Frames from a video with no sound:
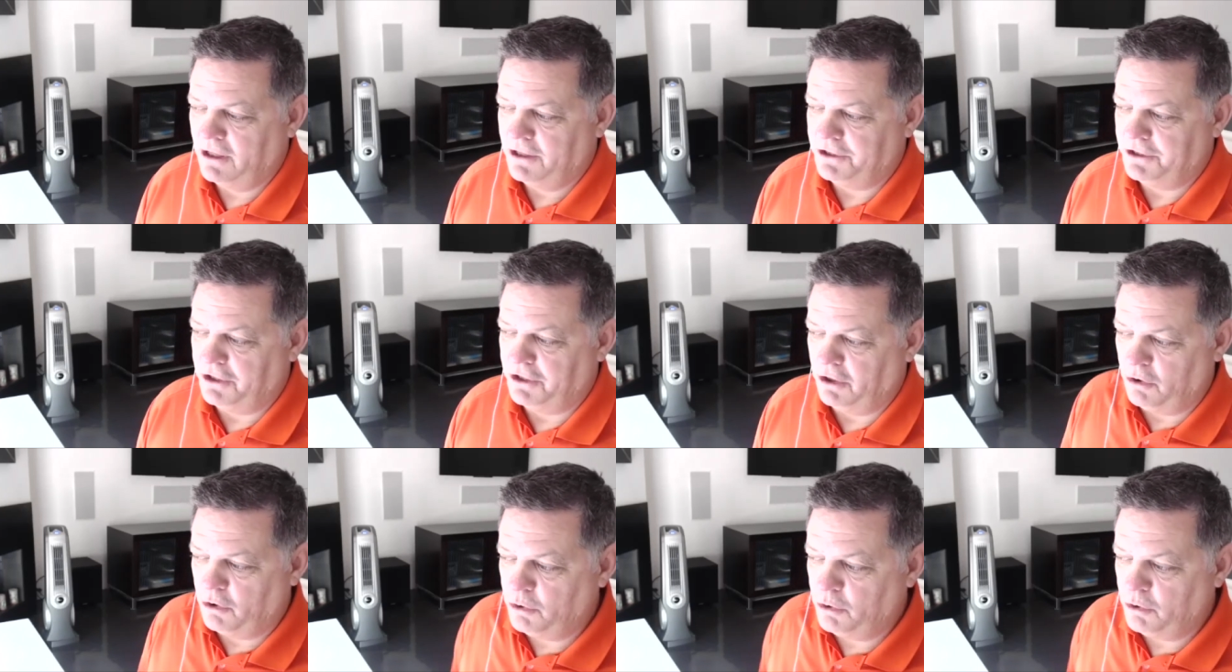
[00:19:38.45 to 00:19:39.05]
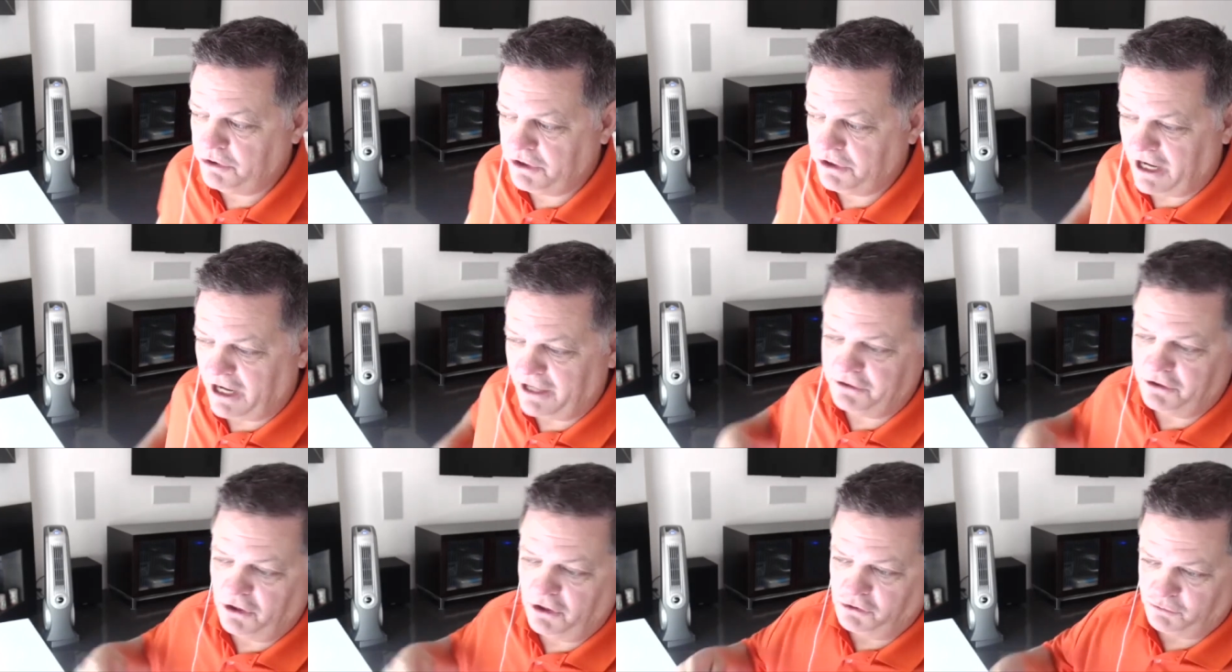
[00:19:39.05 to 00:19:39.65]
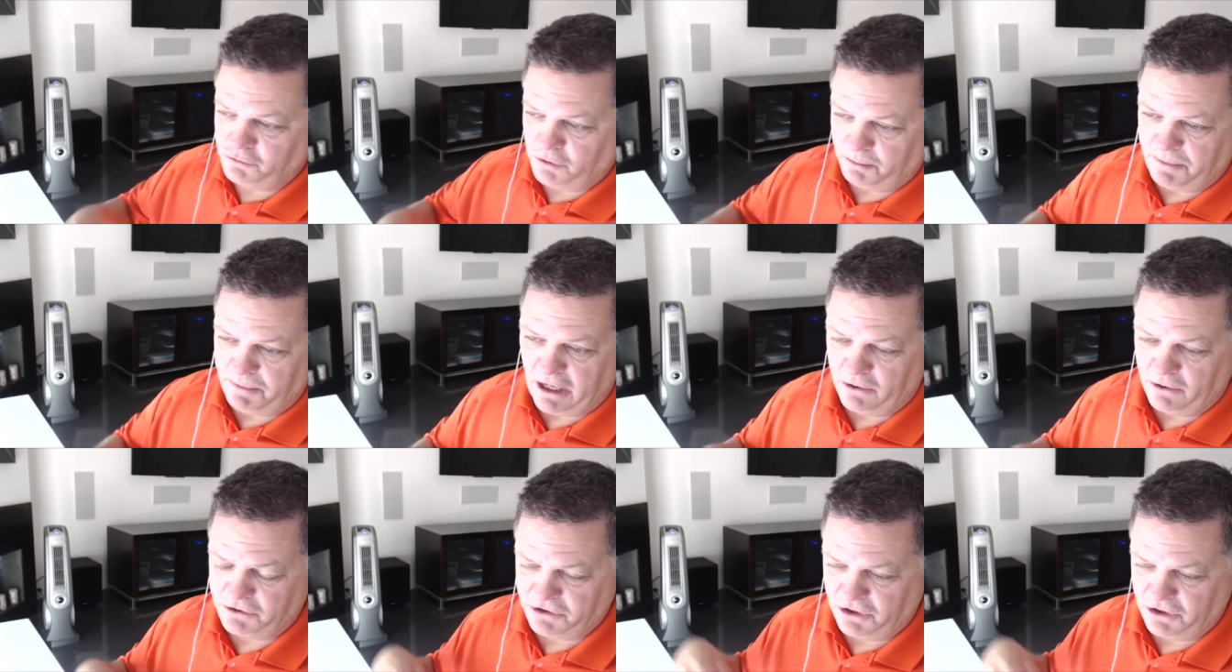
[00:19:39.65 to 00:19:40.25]
you know, who God knows what
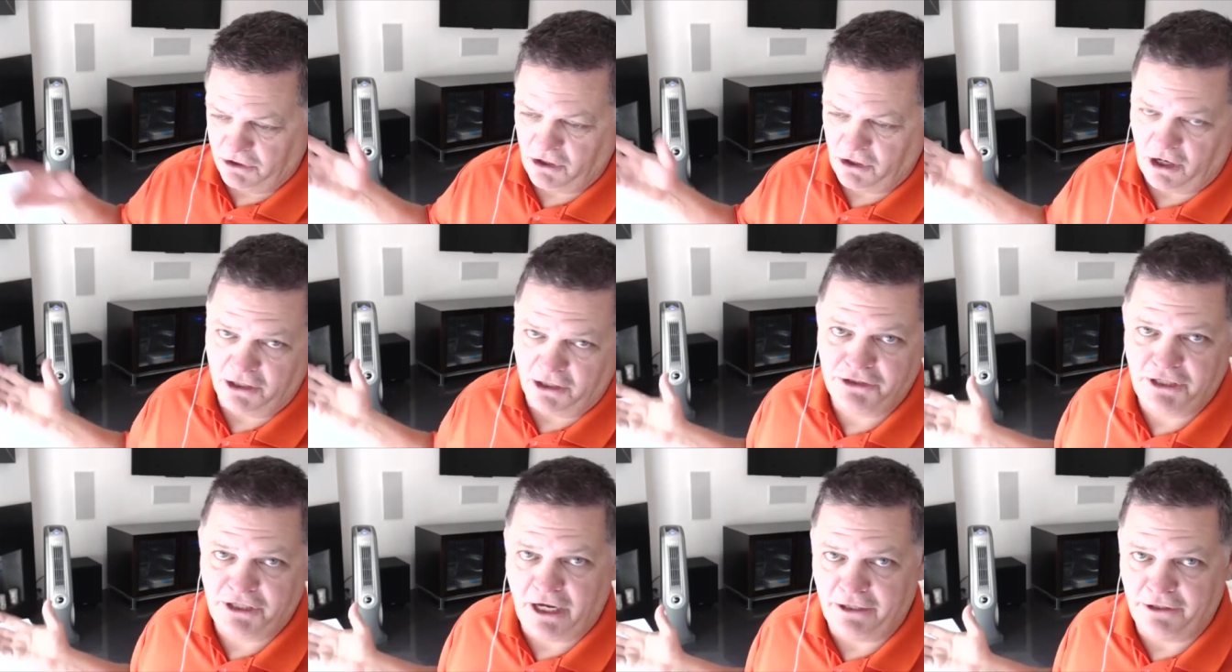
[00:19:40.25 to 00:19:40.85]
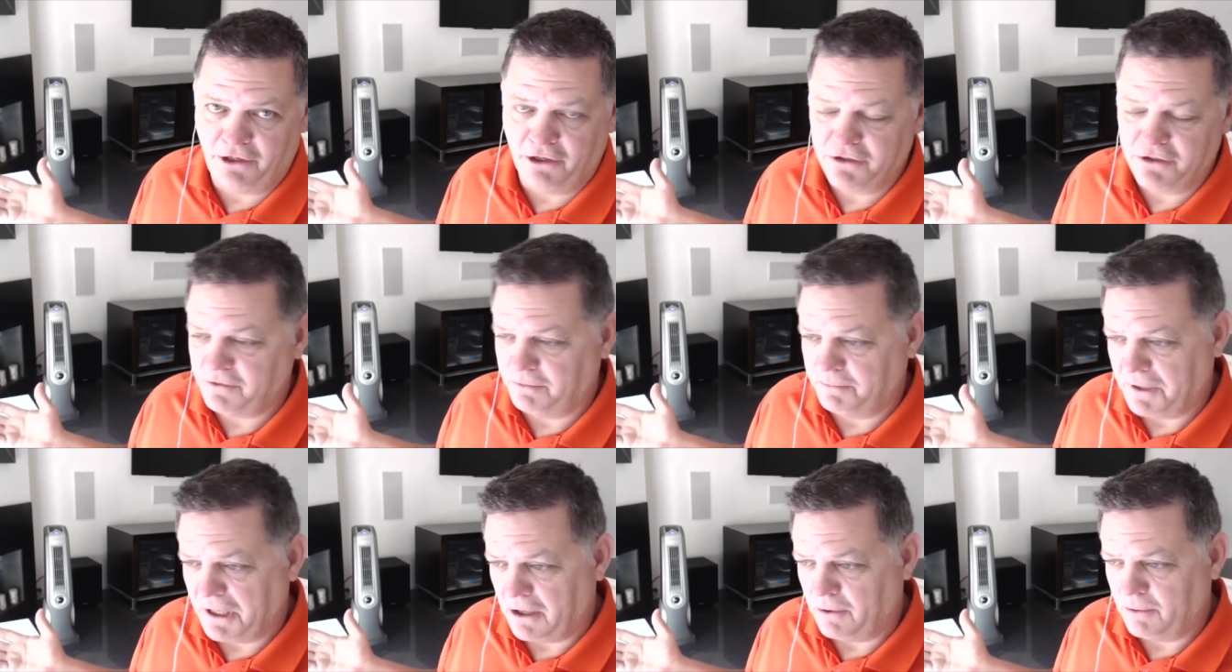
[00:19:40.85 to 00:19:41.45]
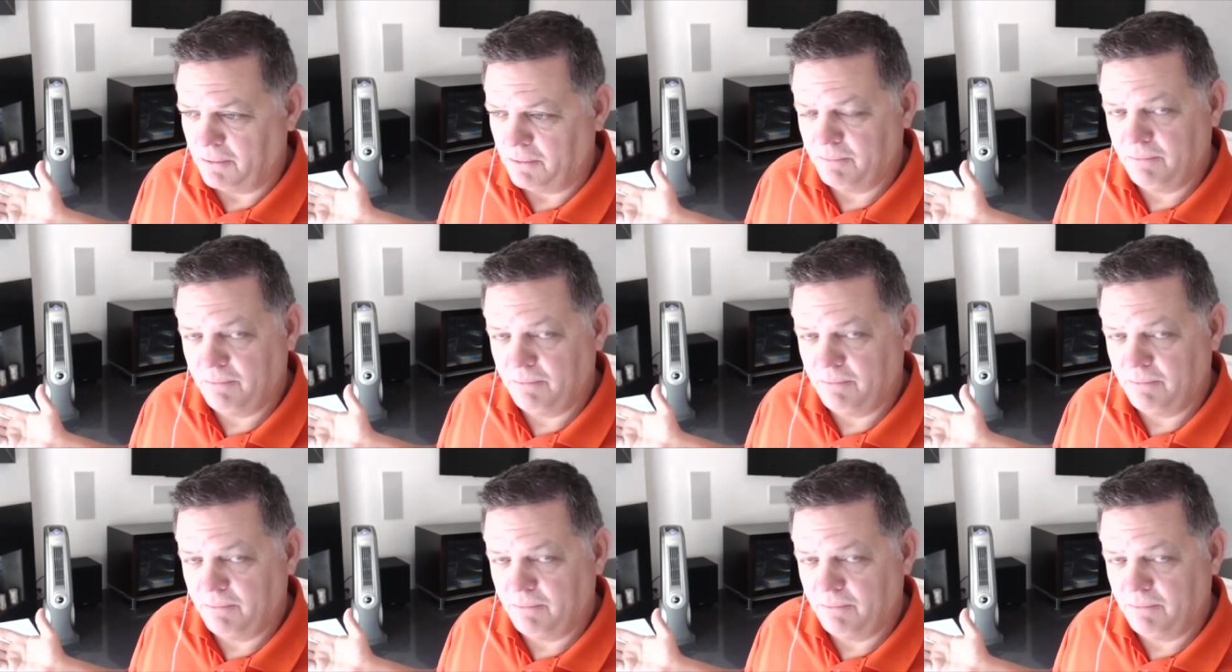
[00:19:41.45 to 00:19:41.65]
power is going to cost ten years from now.